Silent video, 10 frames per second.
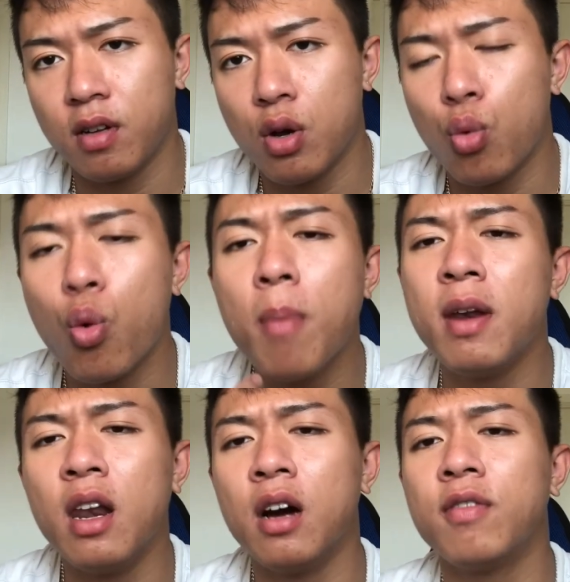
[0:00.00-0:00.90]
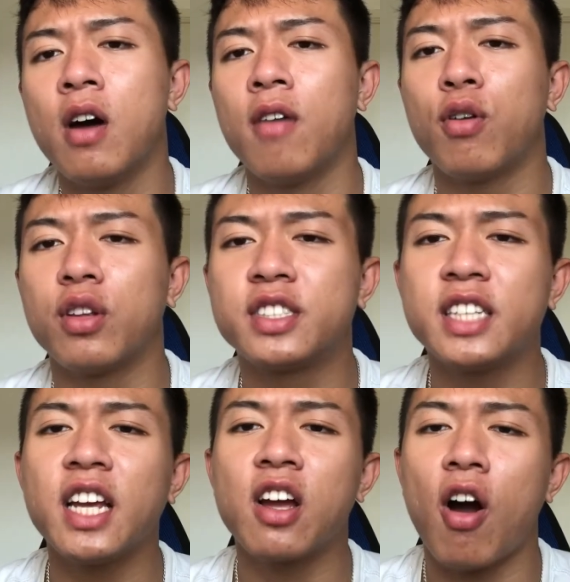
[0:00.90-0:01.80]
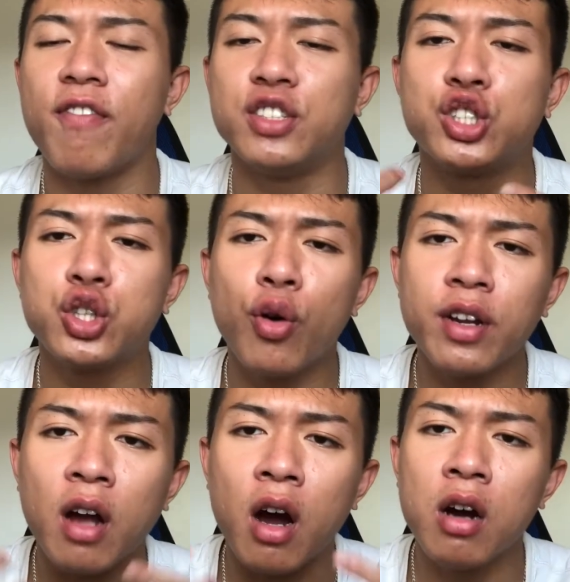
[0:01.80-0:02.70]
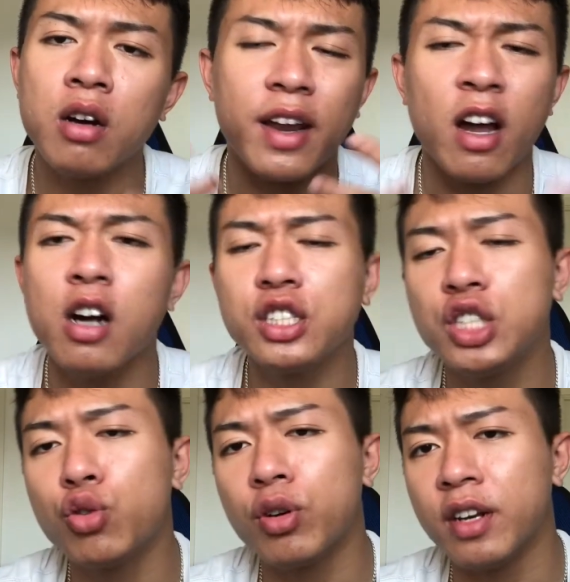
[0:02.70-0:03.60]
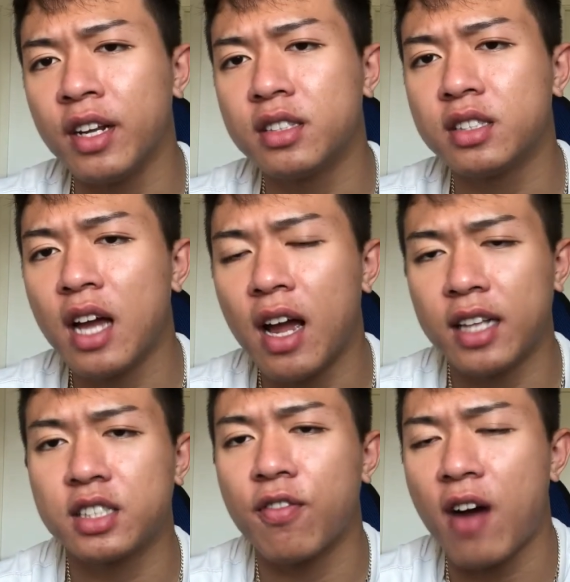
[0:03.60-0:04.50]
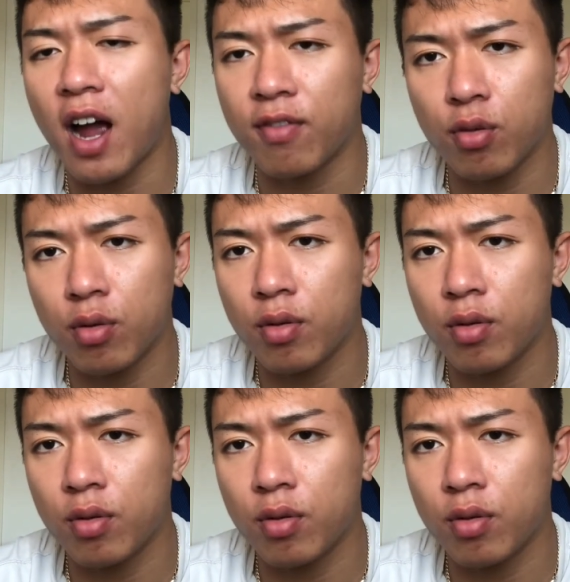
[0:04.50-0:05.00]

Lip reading: women love for the sake of ensuring her and her children's needs and survival.